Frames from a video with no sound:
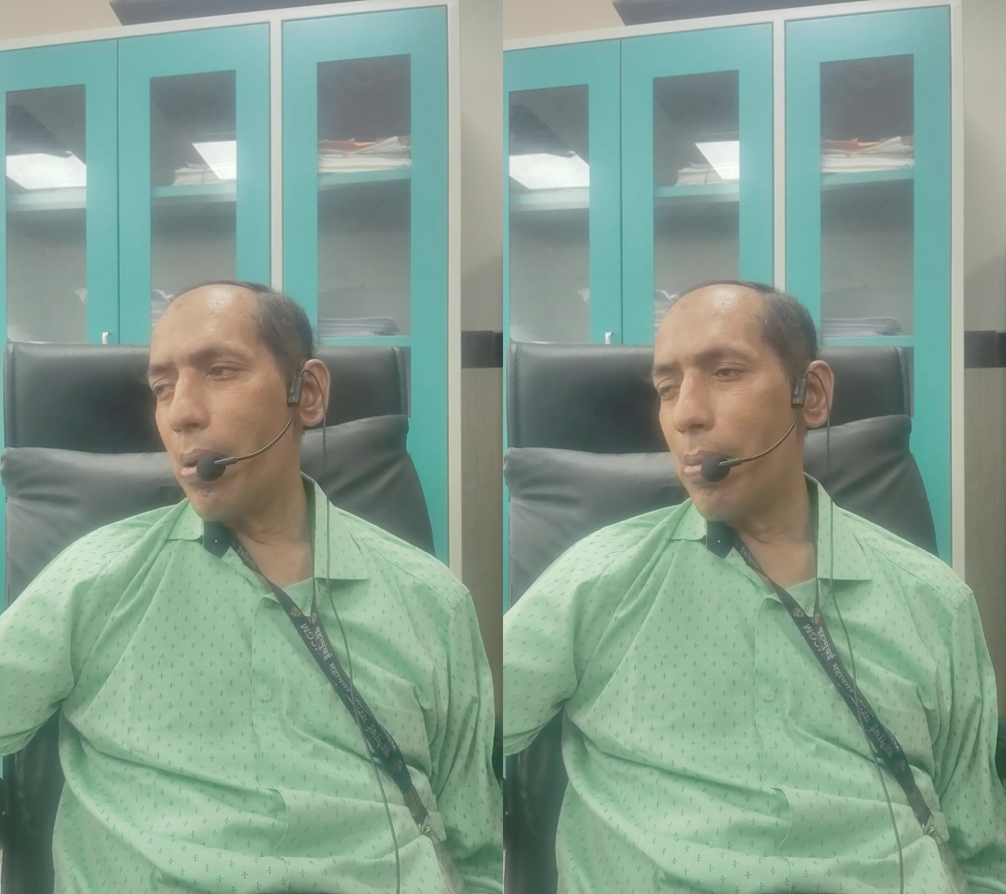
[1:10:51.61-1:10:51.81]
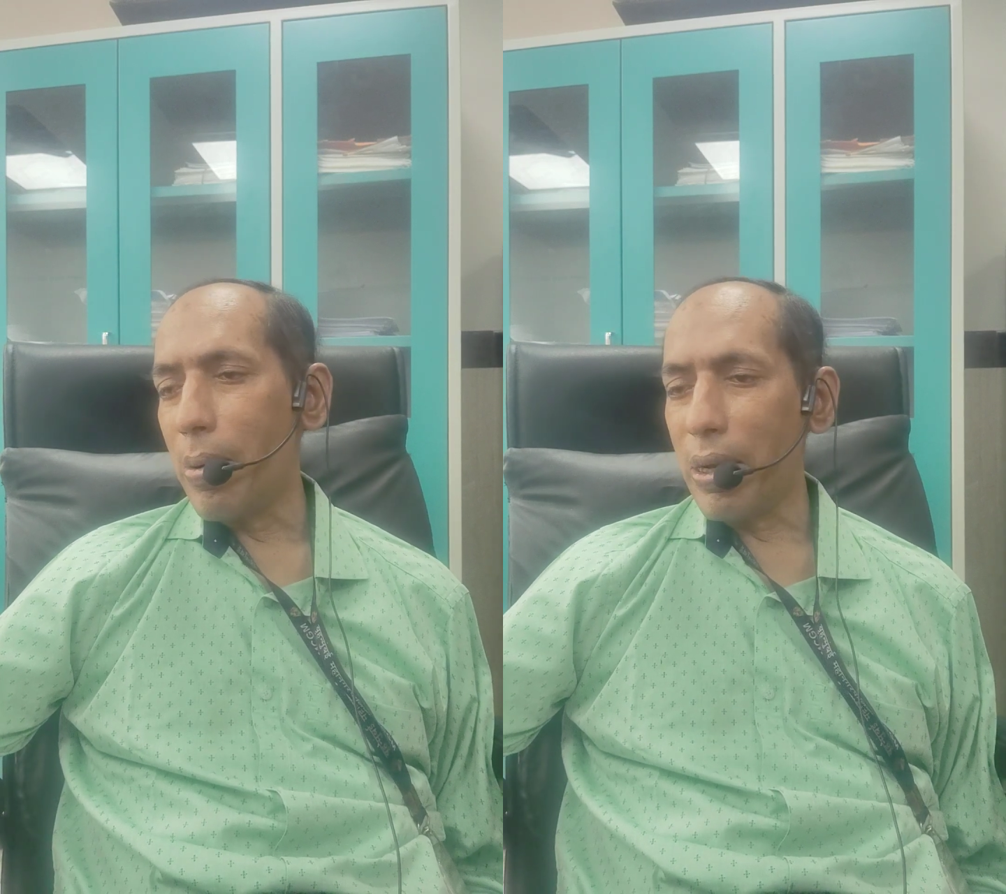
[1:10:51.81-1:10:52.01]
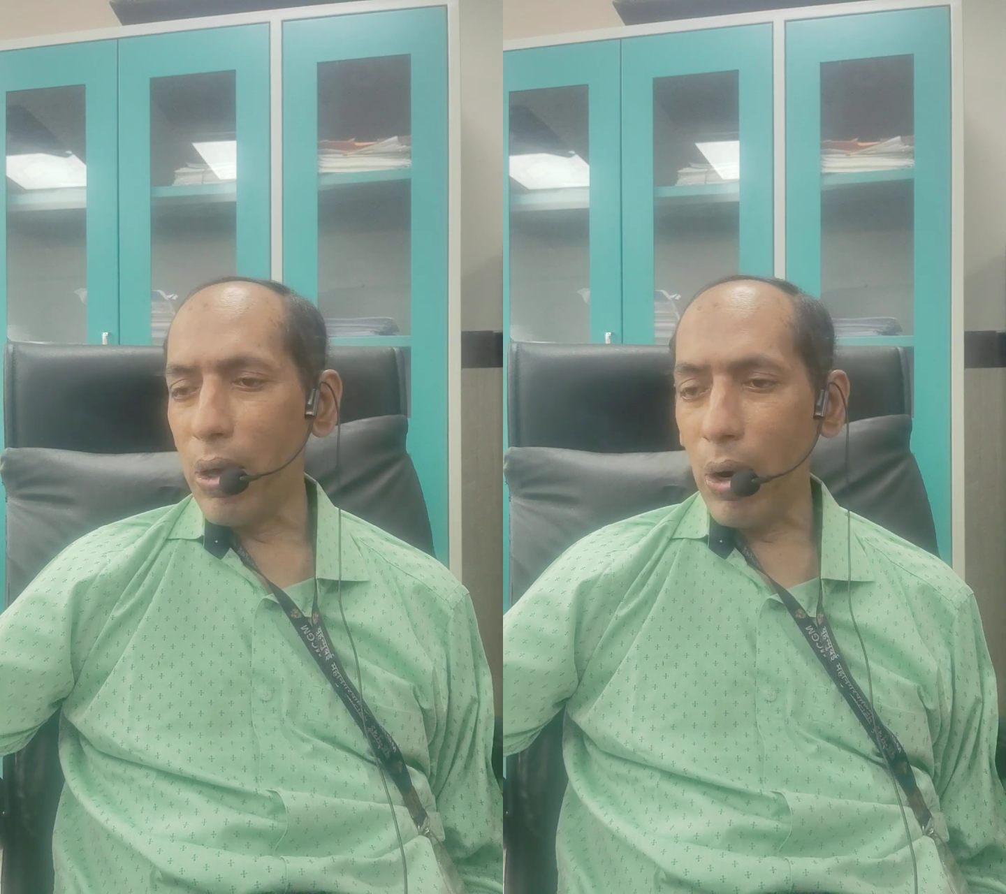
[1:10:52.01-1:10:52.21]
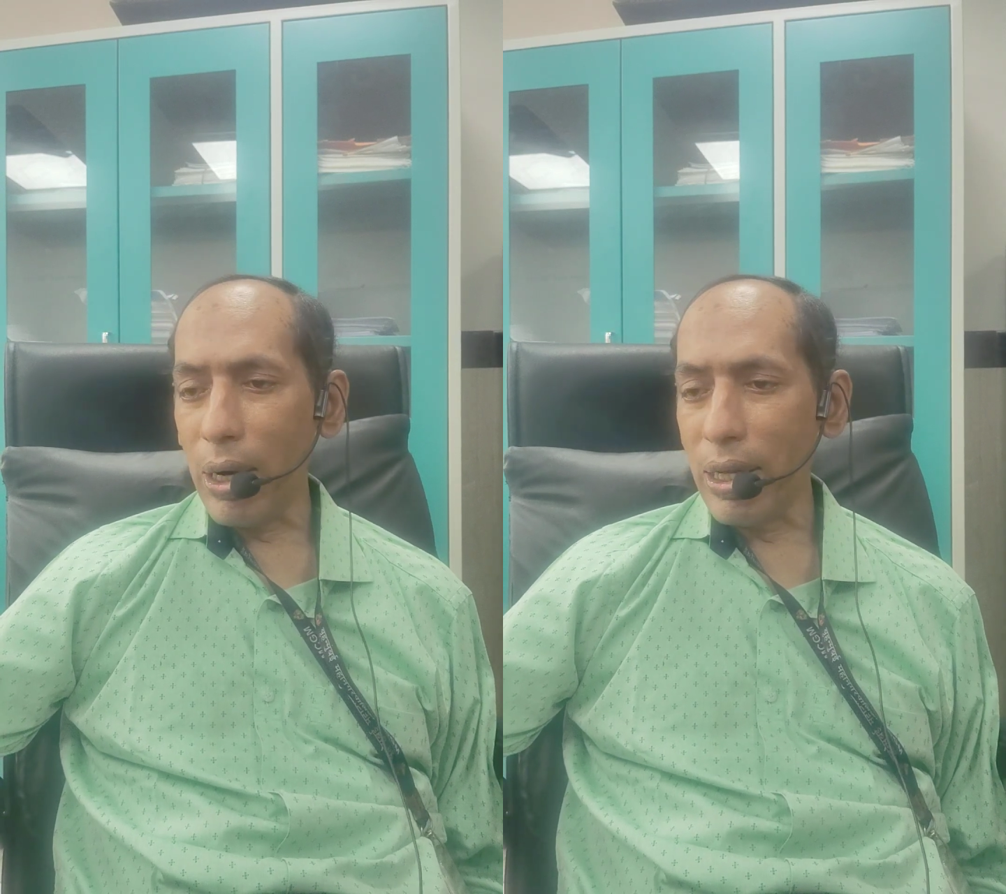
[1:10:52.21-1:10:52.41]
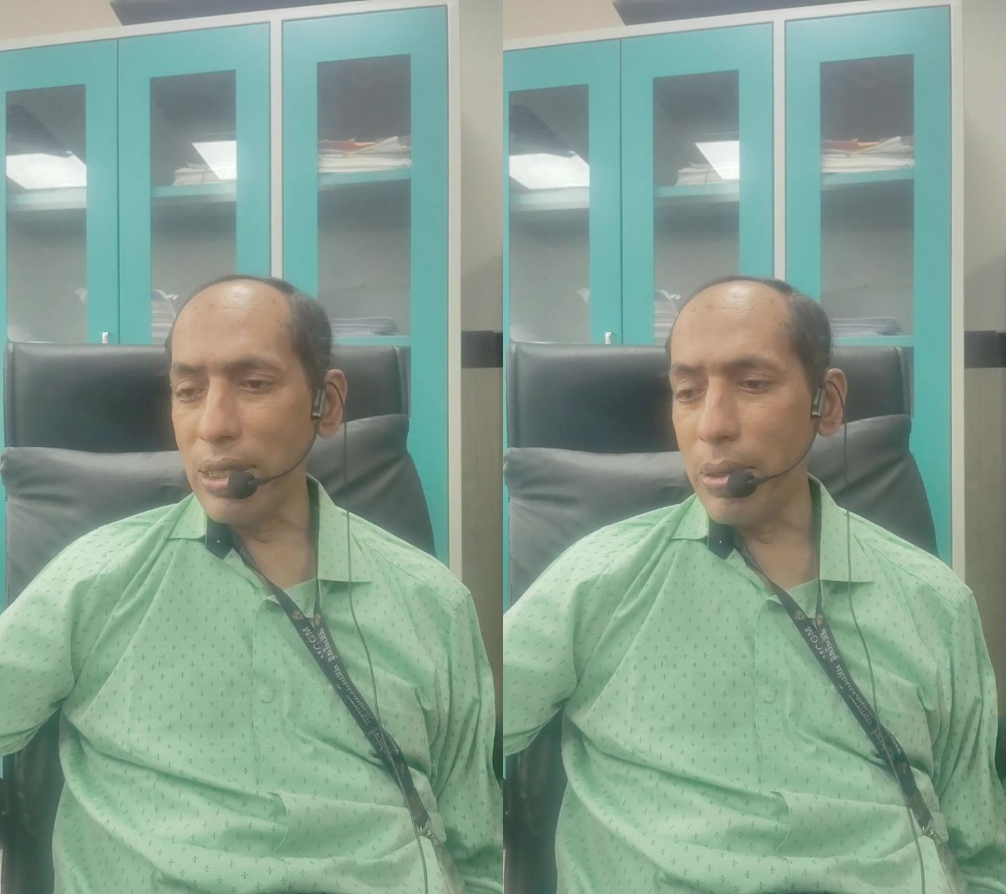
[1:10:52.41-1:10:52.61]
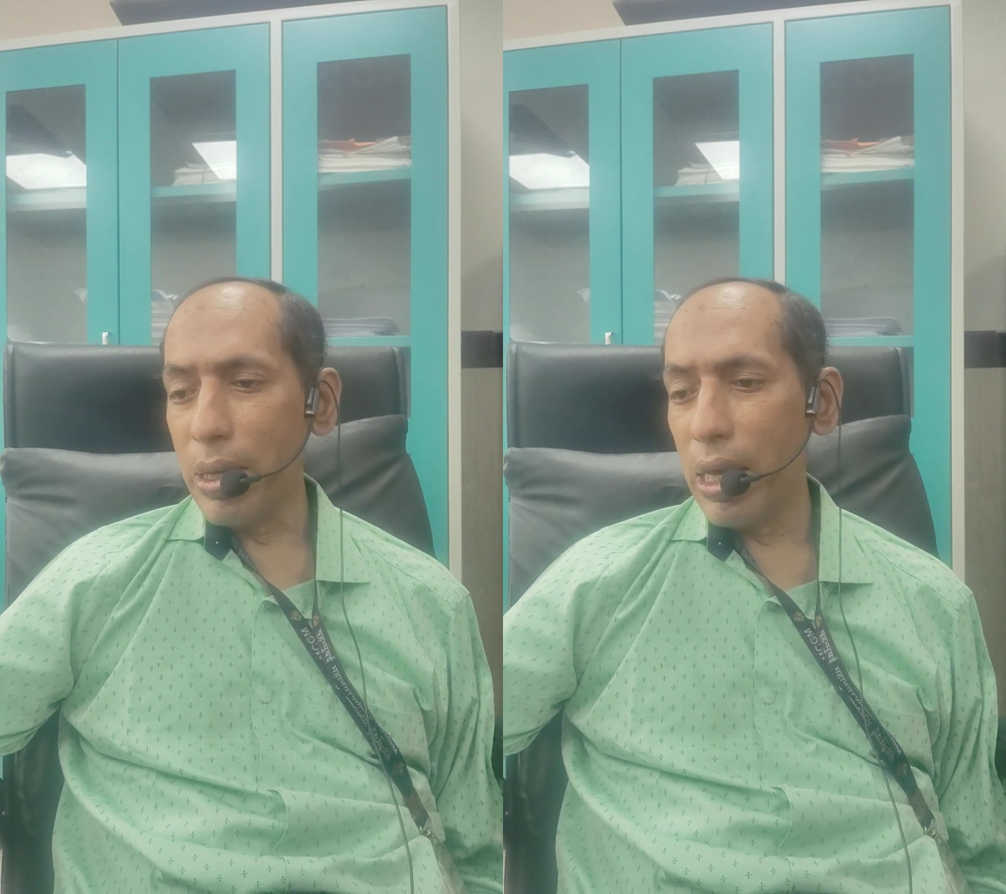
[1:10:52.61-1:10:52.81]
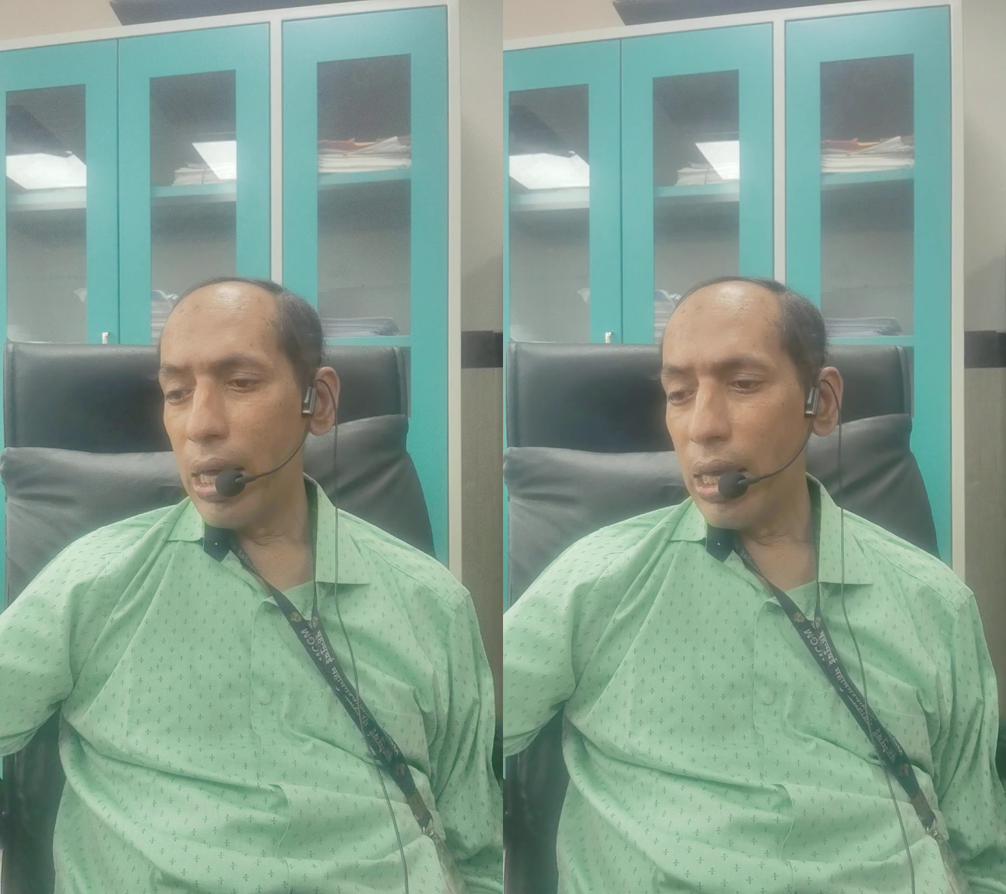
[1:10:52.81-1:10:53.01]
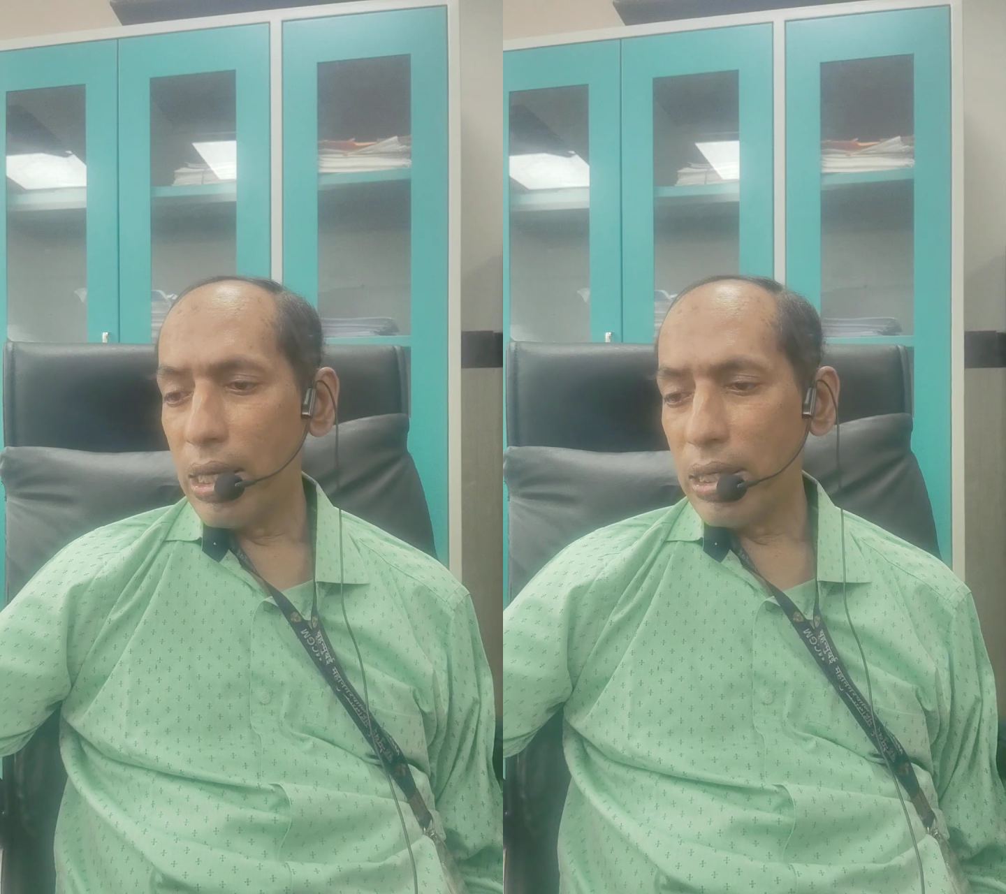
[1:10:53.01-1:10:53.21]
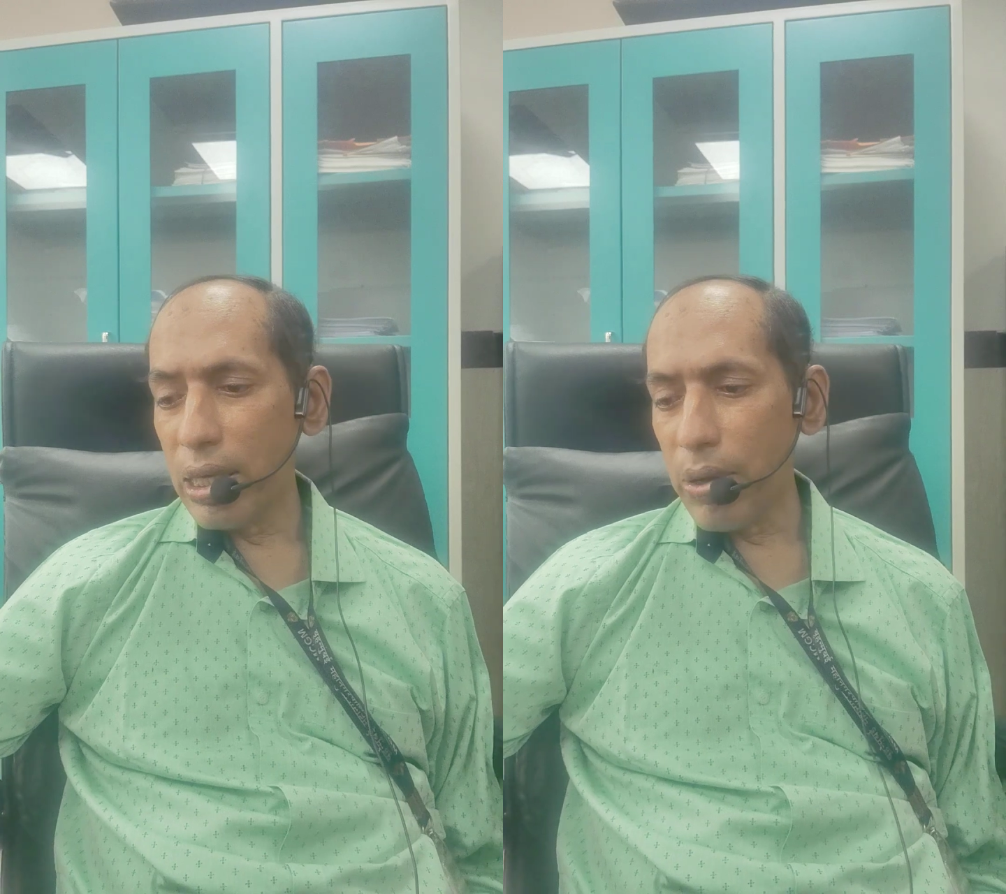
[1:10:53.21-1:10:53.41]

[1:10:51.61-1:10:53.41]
But they all touch. See,